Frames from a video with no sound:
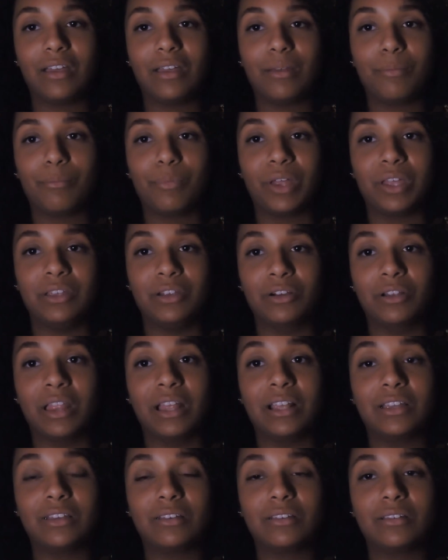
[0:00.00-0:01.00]
but you're
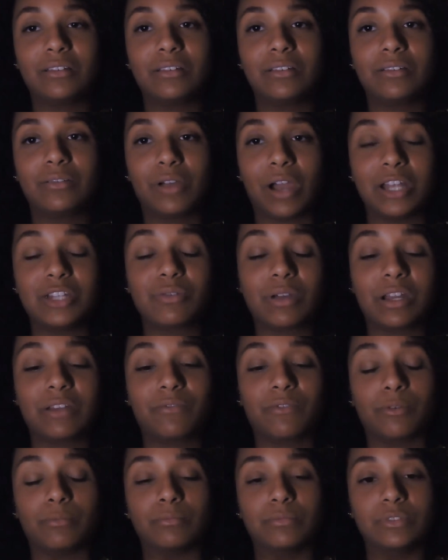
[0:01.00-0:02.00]
like graduating
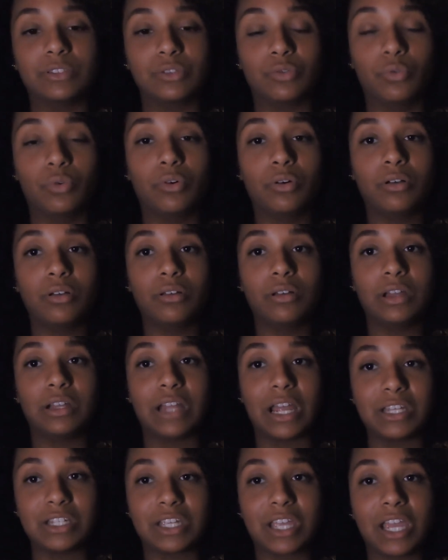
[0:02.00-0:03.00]
from school
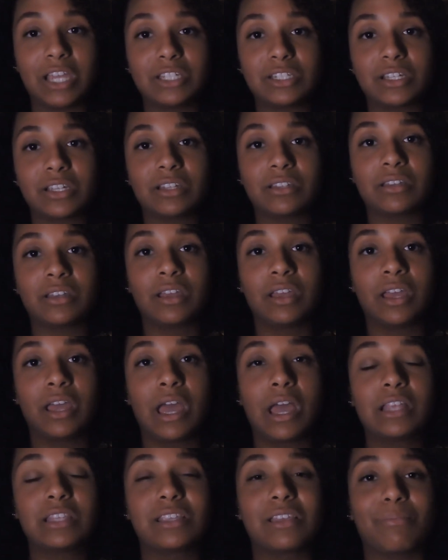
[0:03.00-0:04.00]
and education.
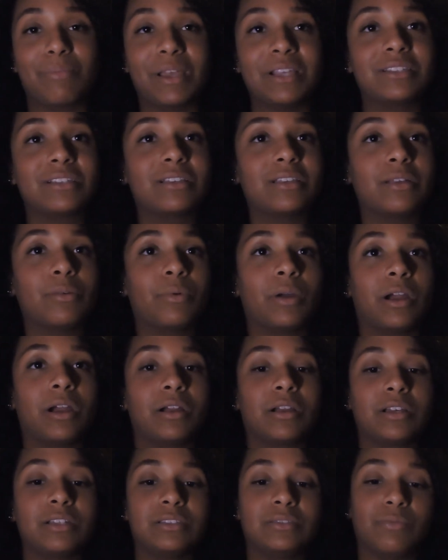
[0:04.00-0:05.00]
So basically
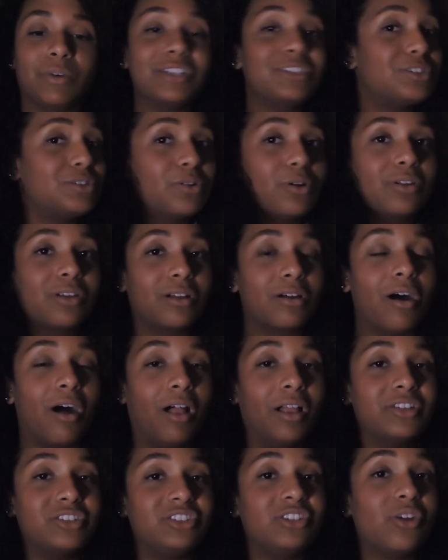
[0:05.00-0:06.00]
because once you go to
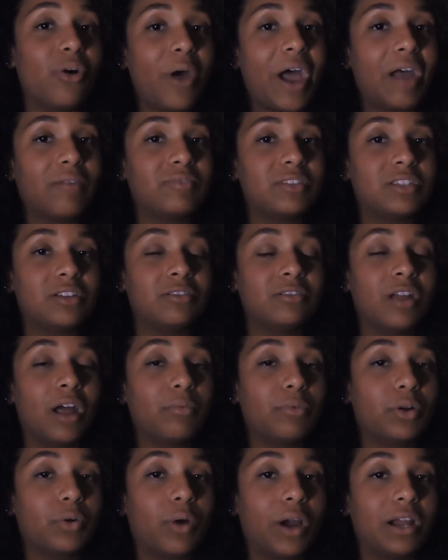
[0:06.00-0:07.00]
college, you're
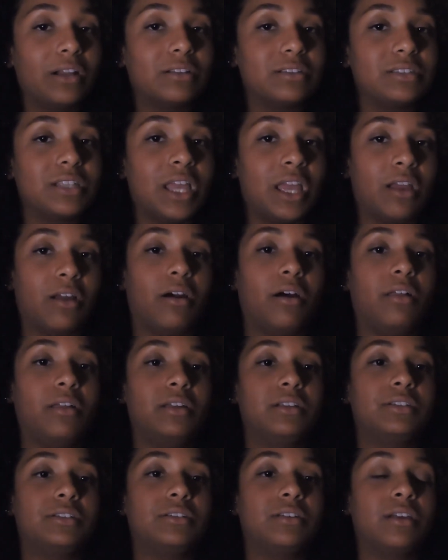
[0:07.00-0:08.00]
not required to stay in
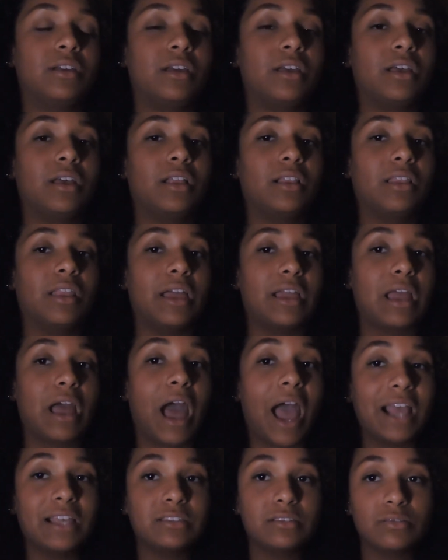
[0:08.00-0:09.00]
college. Like,
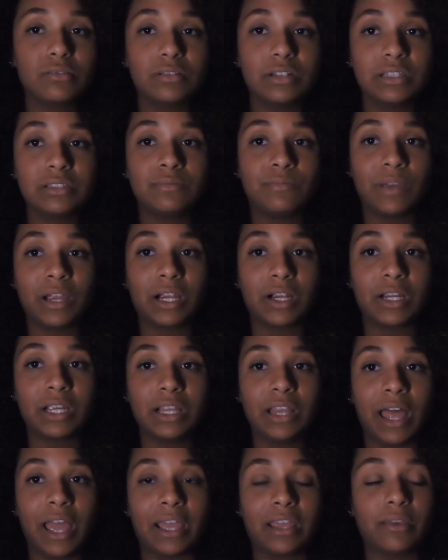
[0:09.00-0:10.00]
high school is
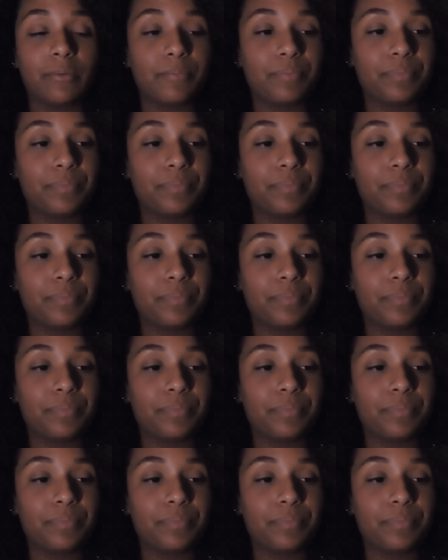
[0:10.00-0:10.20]
very like,